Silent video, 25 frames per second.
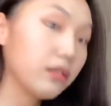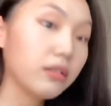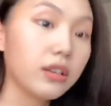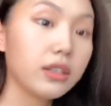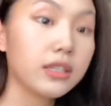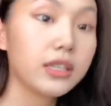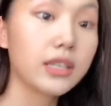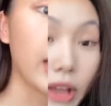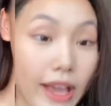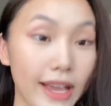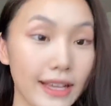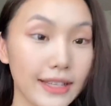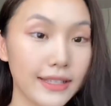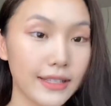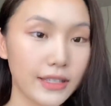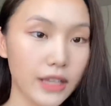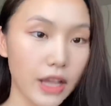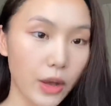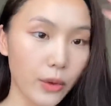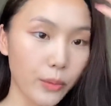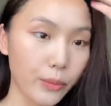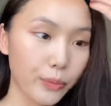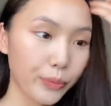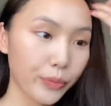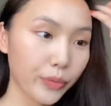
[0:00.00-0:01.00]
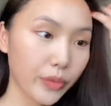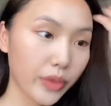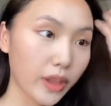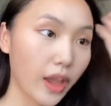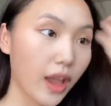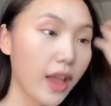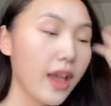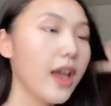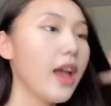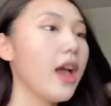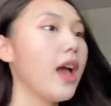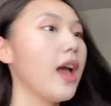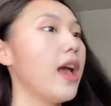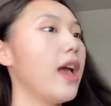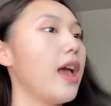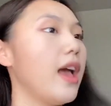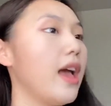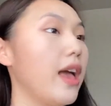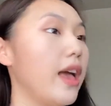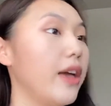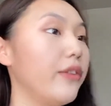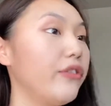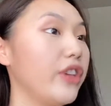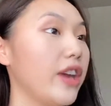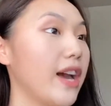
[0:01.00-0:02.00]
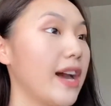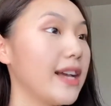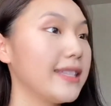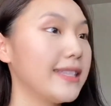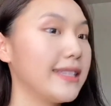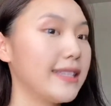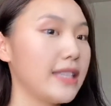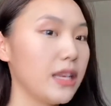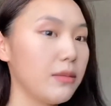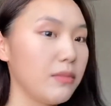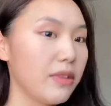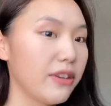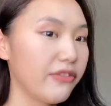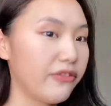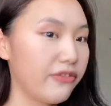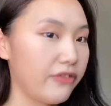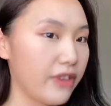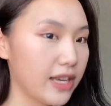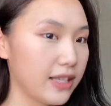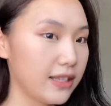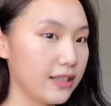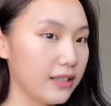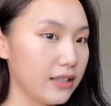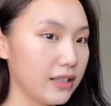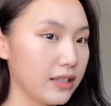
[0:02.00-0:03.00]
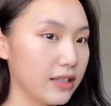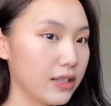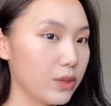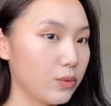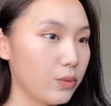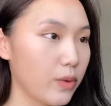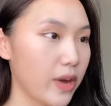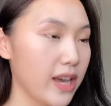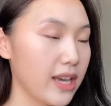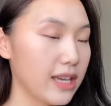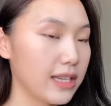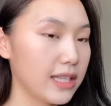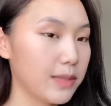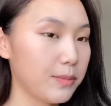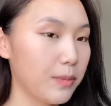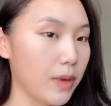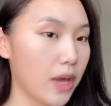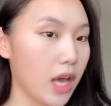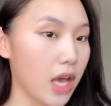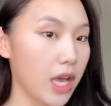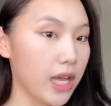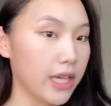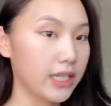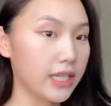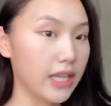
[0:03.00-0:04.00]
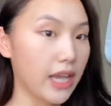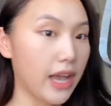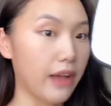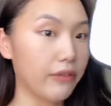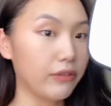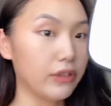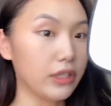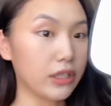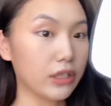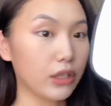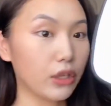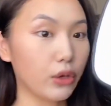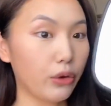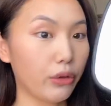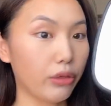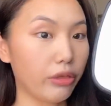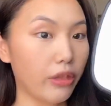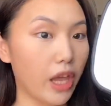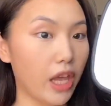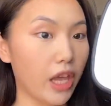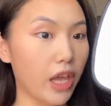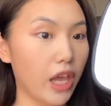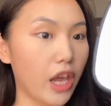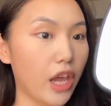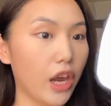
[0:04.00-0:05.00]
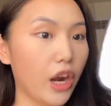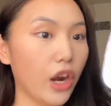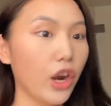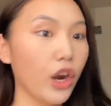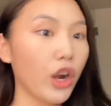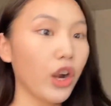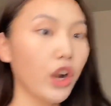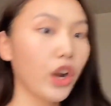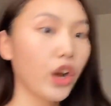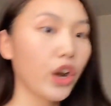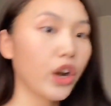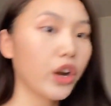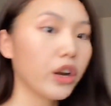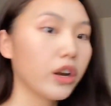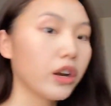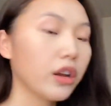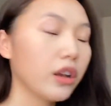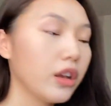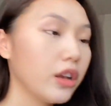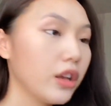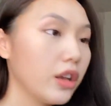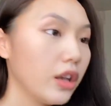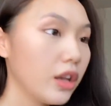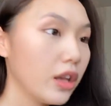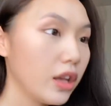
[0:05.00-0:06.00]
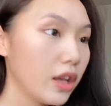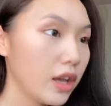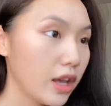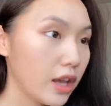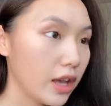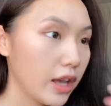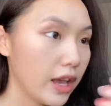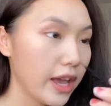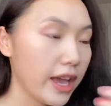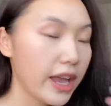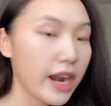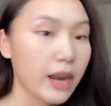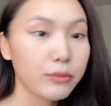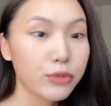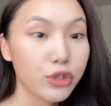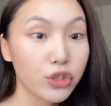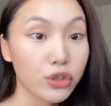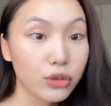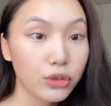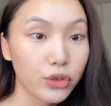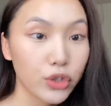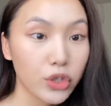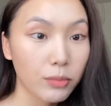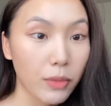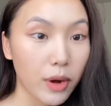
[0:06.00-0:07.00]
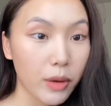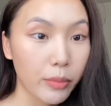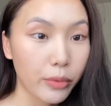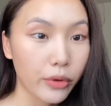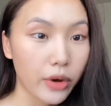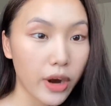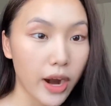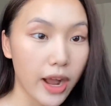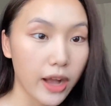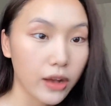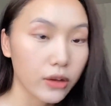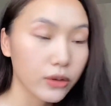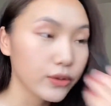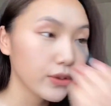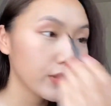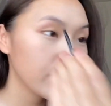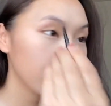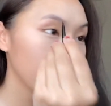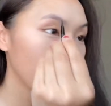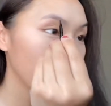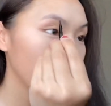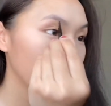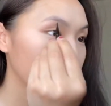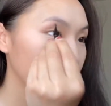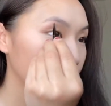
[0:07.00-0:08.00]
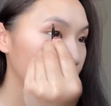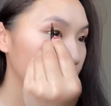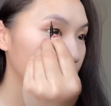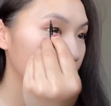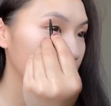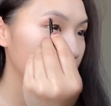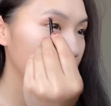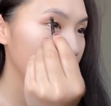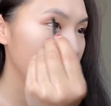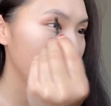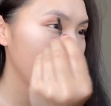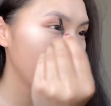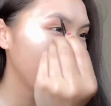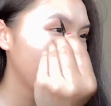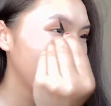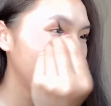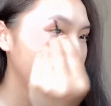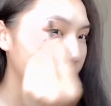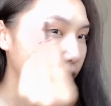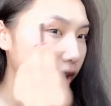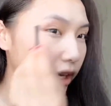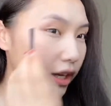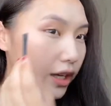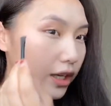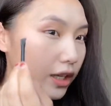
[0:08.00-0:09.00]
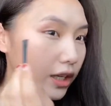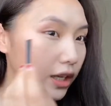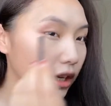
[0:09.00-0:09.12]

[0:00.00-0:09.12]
Okay, so if you guys see me facing this way, it's because I have this little thing here. And I'm just gonna do my brows really quick.